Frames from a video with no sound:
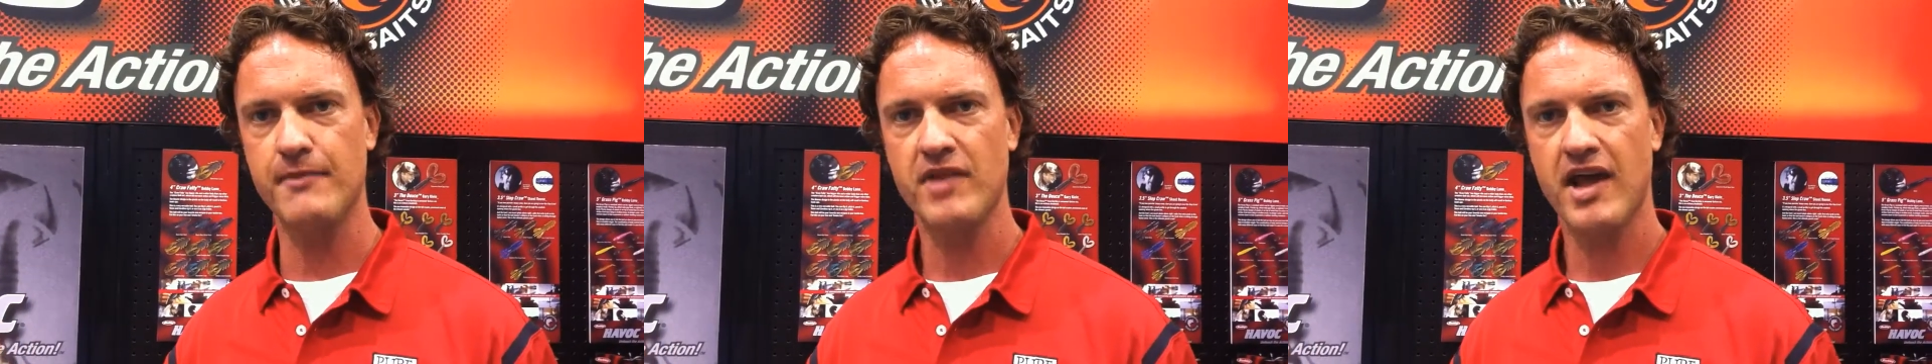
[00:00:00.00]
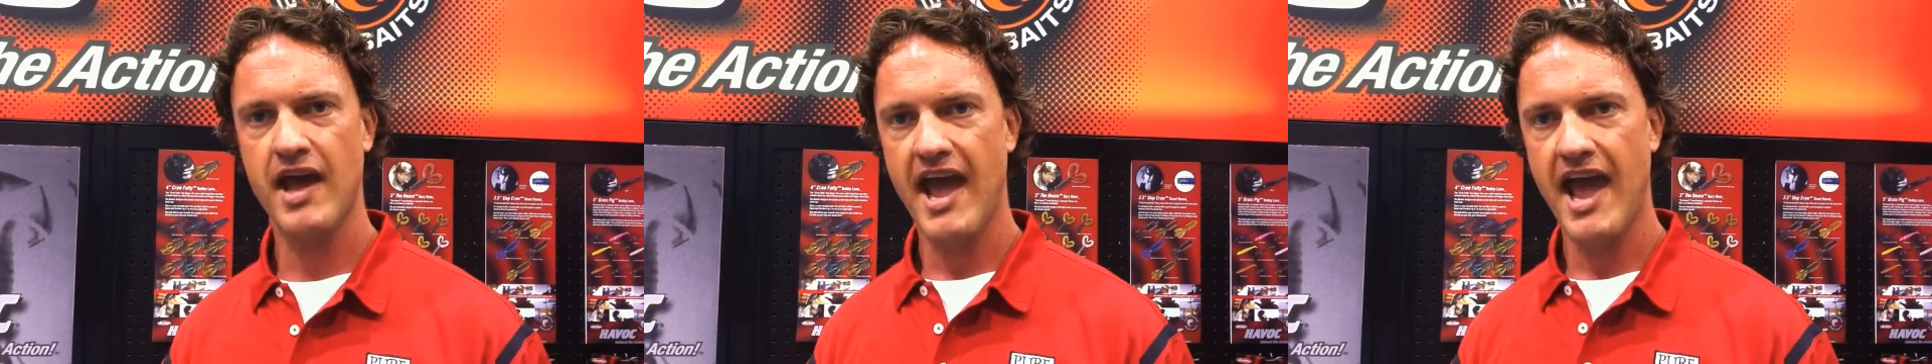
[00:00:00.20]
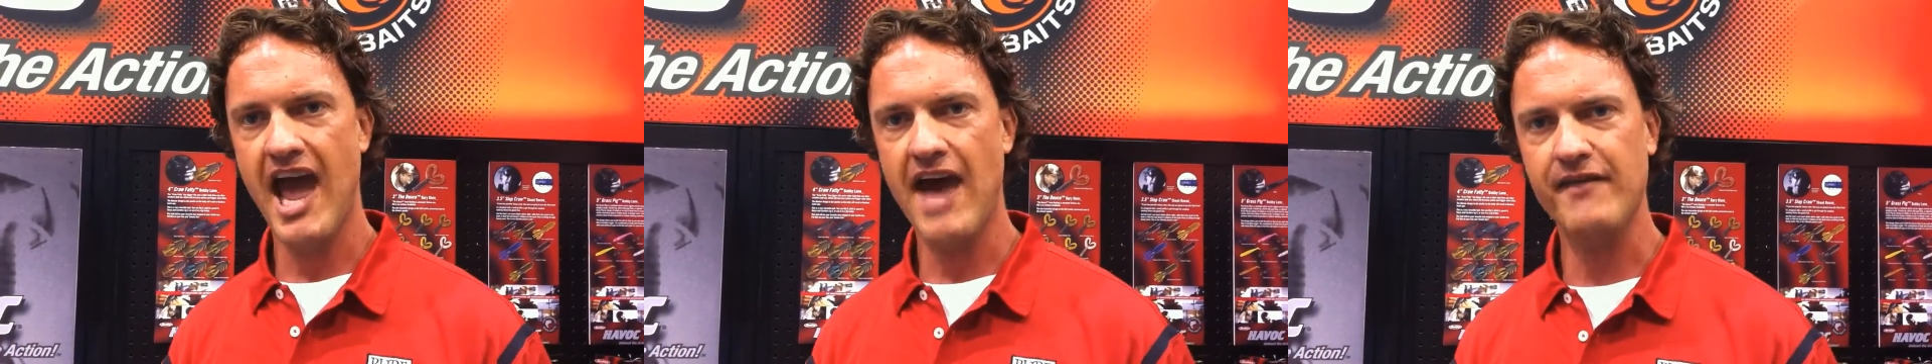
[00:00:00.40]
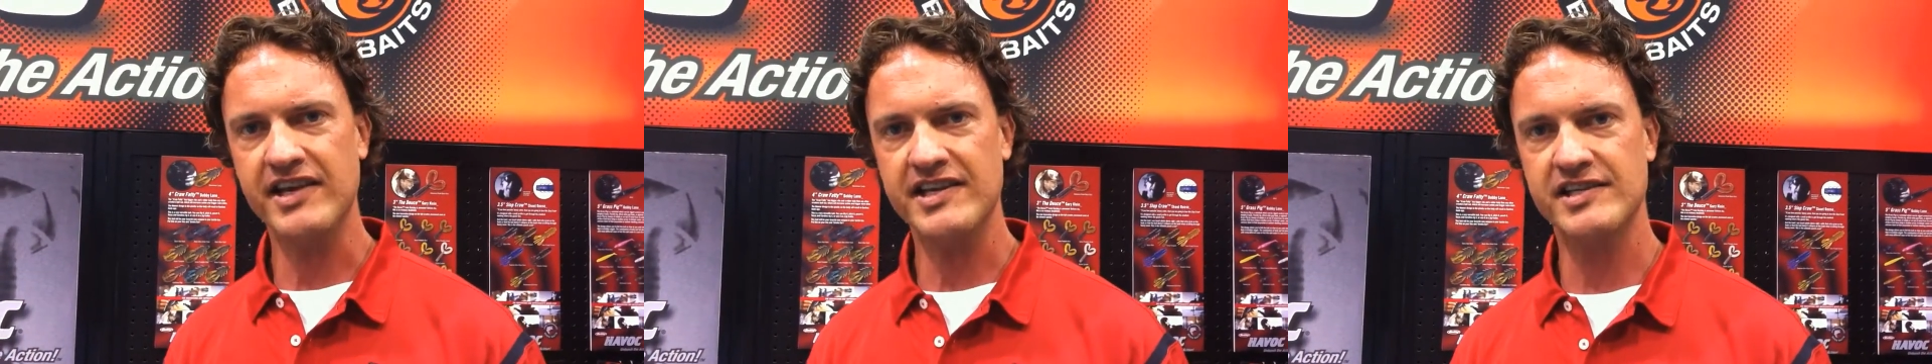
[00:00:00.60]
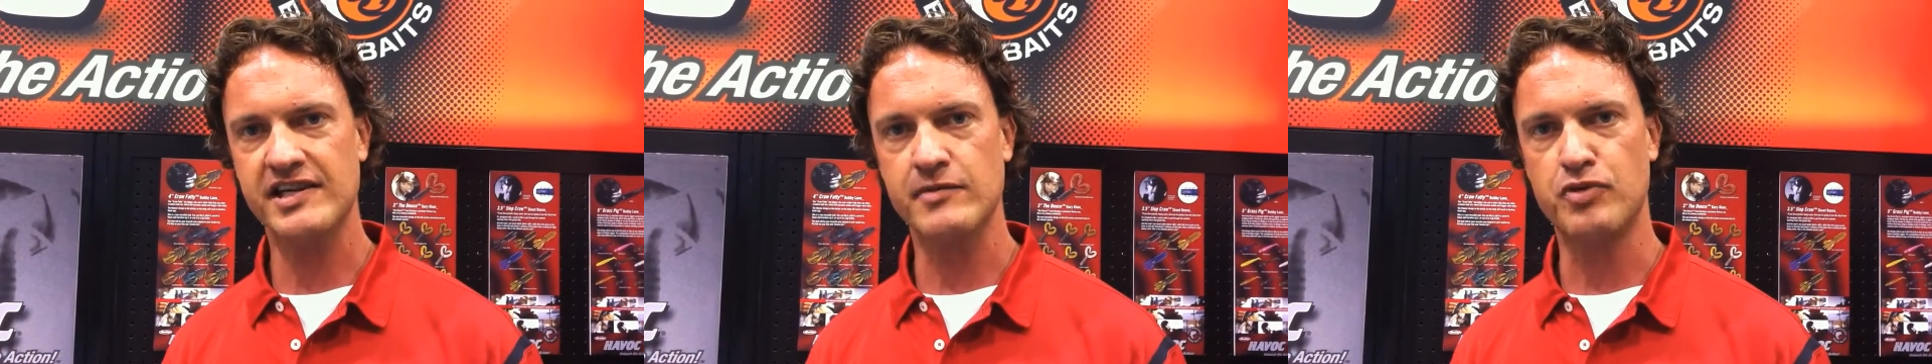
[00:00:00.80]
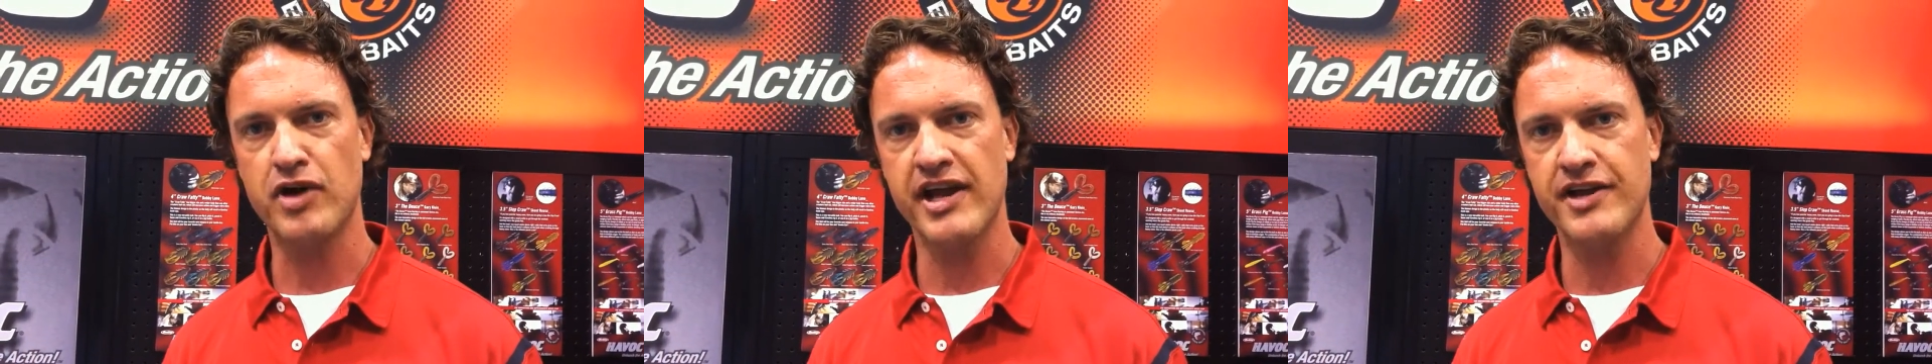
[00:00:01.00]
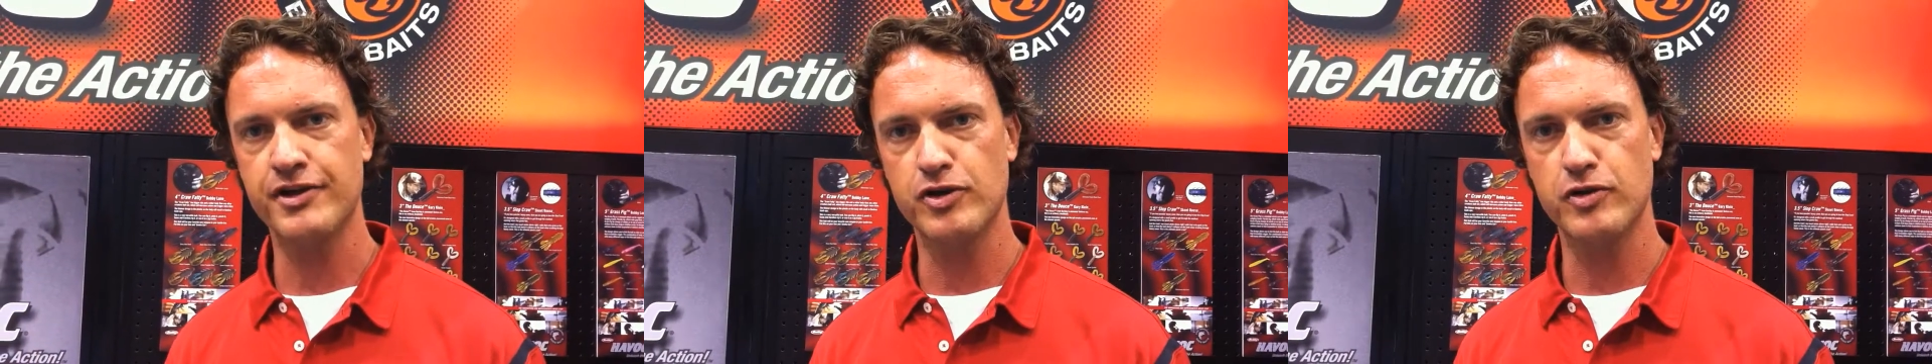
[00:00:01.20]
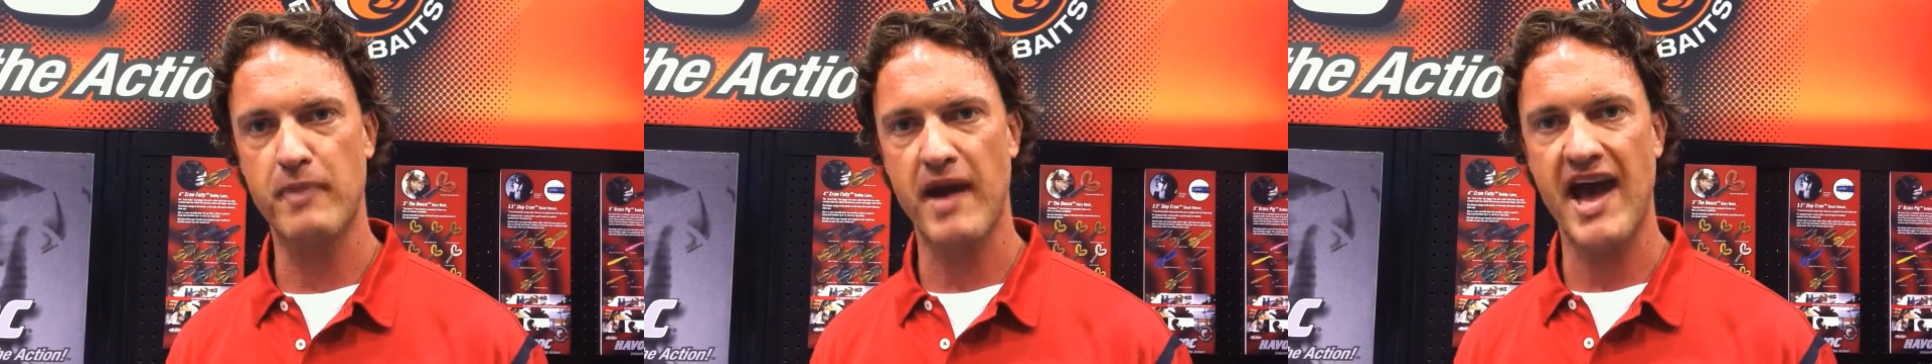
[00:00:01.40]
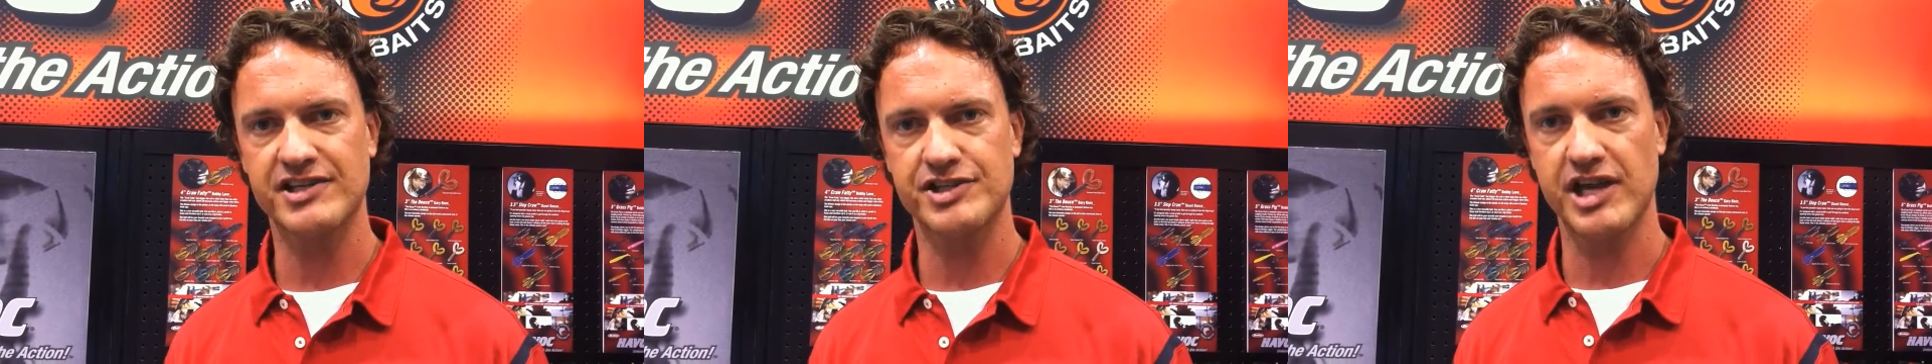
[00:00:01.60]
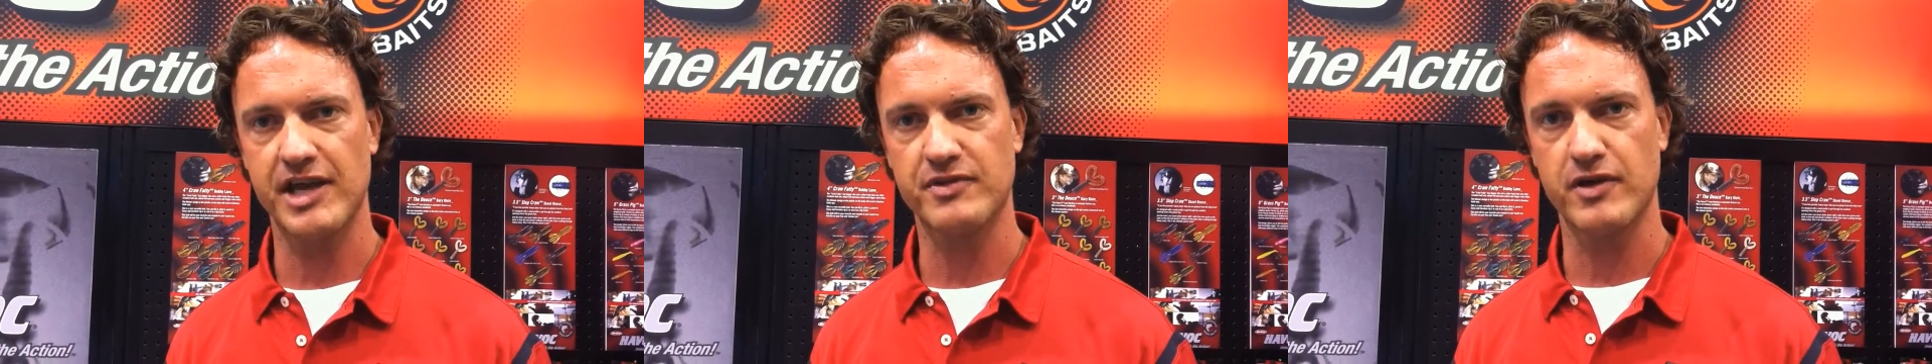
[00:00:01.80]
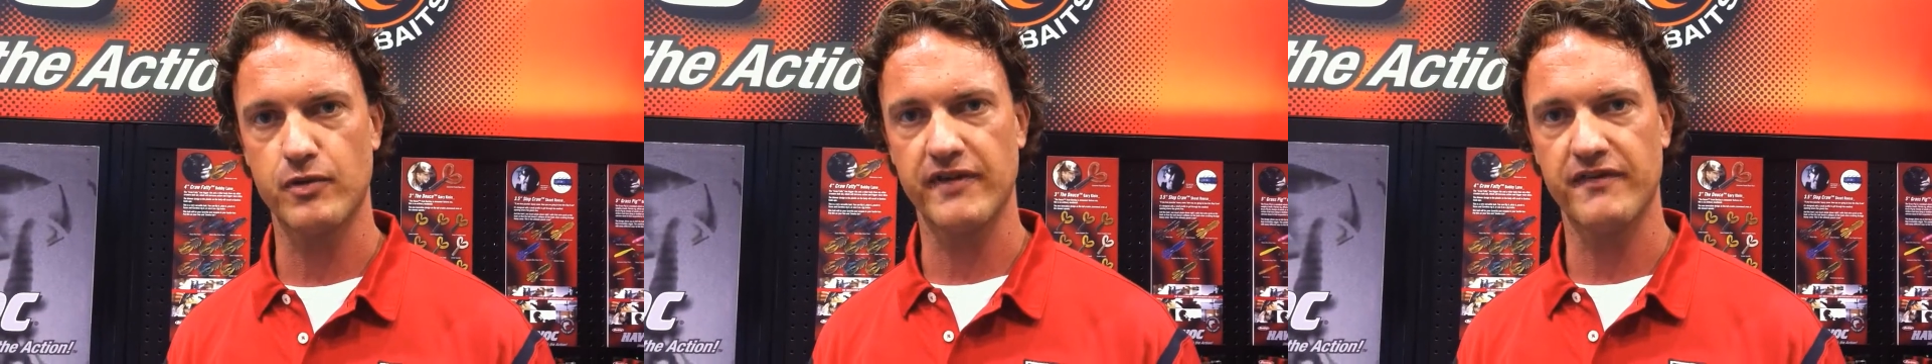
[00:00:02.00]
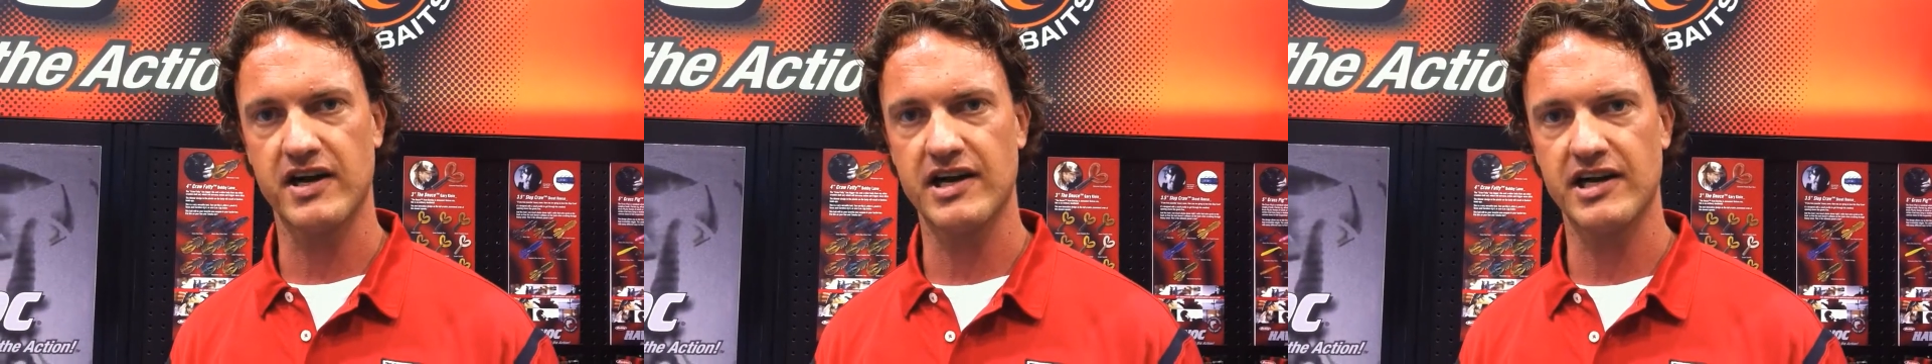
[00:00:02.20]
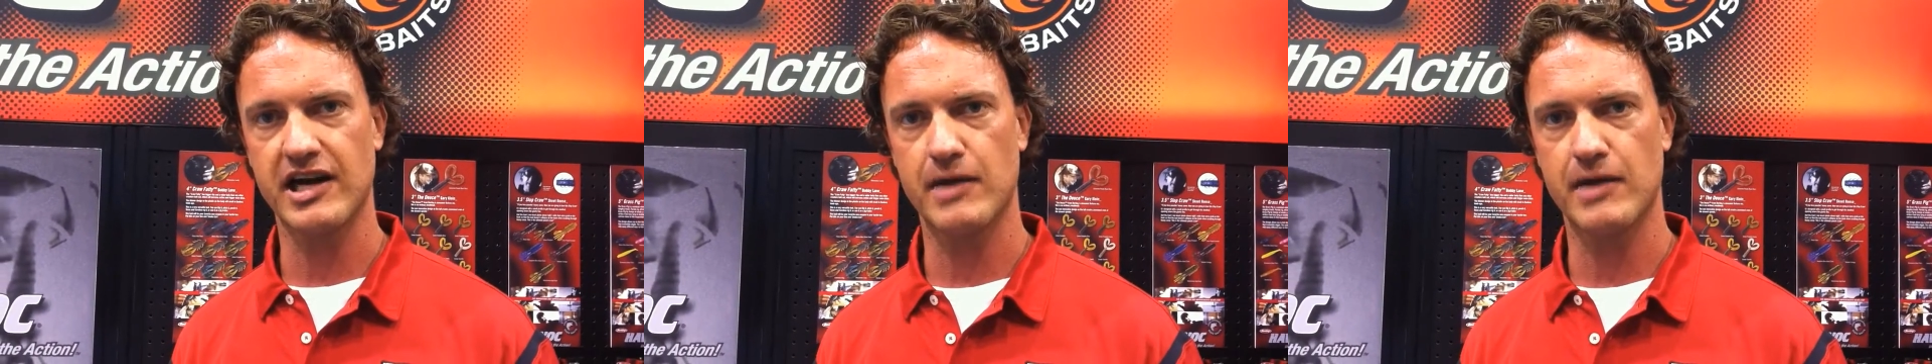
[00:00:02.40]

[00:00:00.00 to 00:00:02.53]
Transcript: Havoc is a brand new bass shape that we've uh,